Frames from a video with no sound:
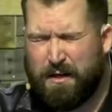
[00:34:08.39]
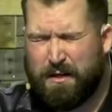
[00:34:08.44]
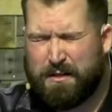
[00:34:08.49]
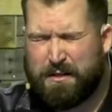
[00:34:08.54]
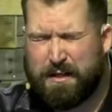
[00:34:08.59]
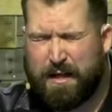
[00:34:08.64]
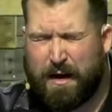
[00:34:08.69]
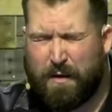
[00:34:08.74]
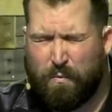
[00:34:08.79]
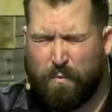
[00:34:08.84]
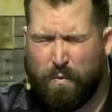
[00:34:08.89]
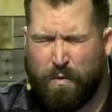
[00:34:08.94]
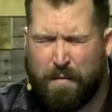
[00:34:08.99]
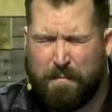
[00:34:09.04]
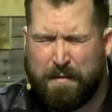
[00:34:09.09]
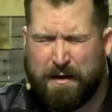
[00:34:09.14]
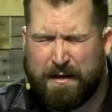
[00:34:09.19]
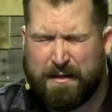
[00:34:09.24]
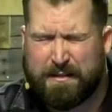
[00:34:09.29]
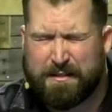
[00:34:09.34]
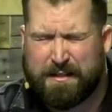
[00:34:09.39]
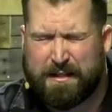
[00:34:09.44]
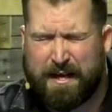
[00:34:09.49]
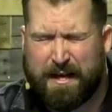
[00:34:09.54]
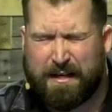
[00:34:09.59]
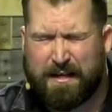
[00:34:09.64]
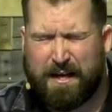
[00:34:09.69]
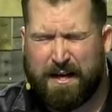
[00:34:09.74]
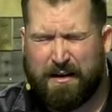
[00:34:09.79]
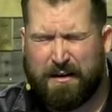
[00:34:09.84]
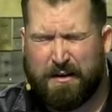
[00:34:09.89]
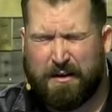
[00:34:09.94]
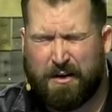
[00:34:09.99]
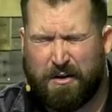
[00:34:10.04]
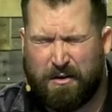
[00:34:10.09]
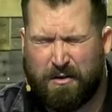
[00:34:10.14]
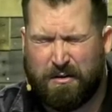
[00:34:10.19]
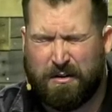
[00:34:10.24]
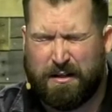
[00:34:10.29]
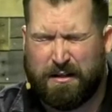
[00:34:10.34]
to that woman and to that young
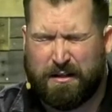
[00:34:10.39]
girl,